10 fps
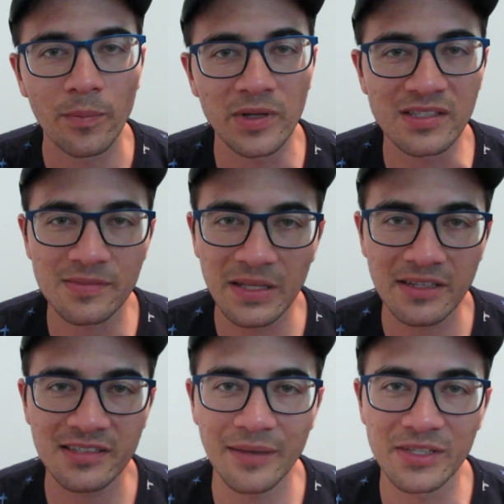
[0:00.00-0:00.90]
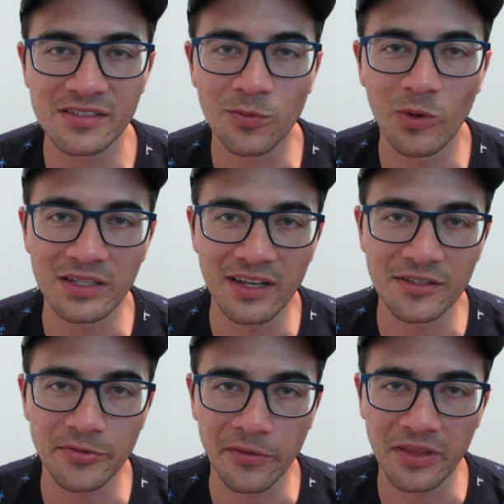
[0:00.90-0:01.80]
But spending time in just one
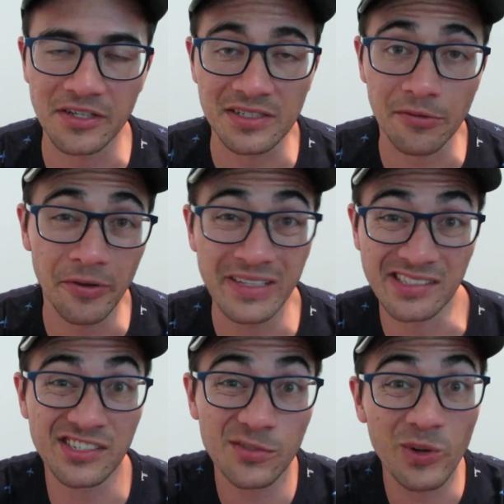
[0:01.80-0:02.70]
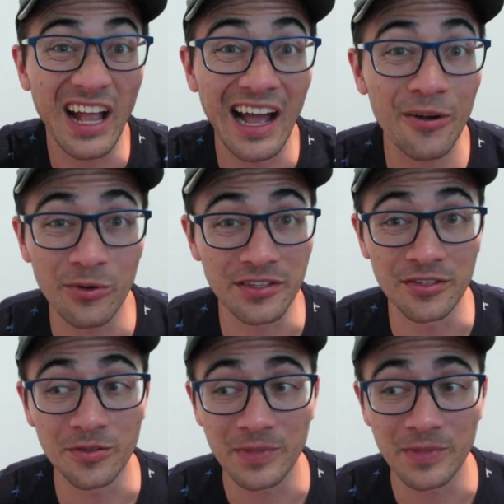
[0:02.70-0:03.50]
country with just 3 weeks is just what I would do,